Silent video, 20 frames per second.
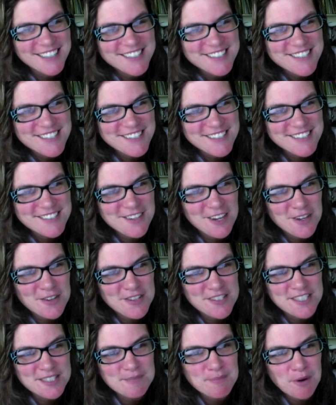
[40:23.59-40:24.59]

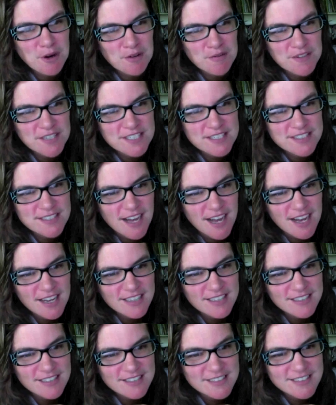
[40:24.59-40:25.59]
this is Perfect
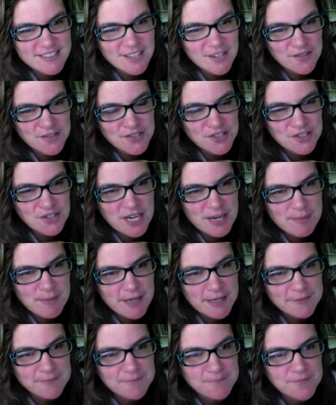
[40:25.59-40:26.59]
Sock
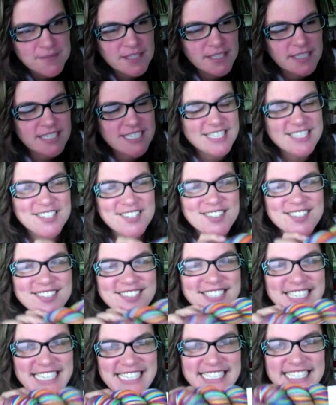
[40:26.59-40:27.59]
Self-Striping.
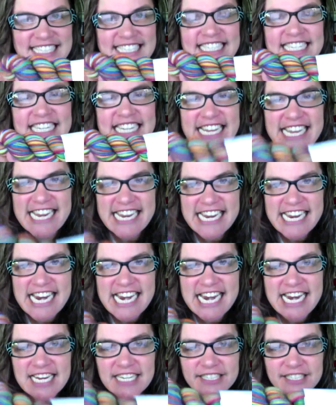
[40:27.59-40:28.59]

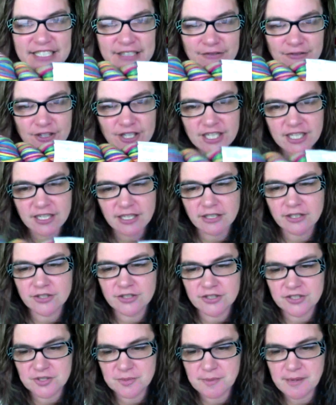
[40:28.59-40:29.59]
16 different
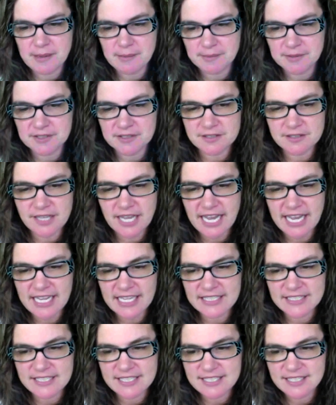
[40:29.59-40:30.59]
colors, people.
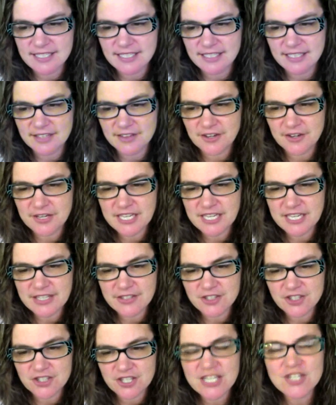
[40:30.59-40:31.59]
And they're
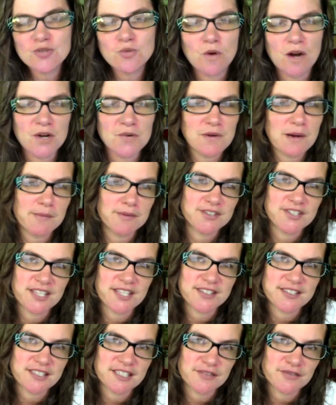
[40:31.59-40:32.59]
each one
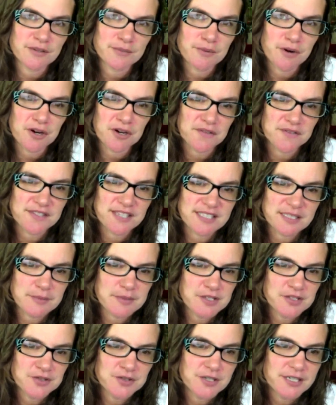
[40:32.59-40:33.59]
represents a different part of
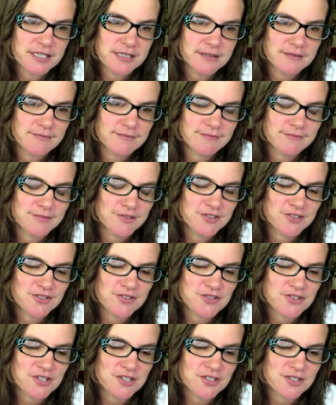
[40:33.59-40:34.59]
Sesame Street, which
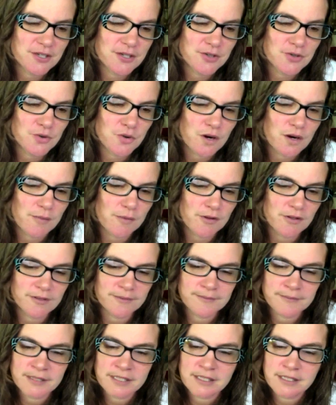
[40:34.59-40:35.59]
is just adorable.
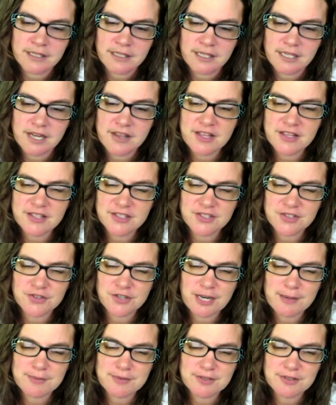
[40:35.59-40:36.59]
I think the
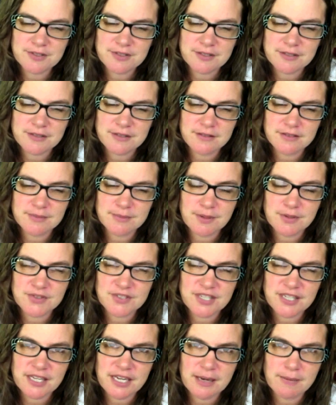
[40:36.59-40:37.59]
stripes are supposed
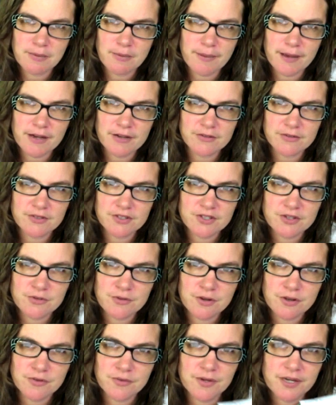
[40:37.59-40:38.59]
to knit up about 2
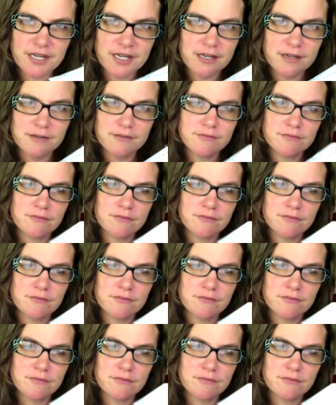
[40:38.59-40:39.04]
or 3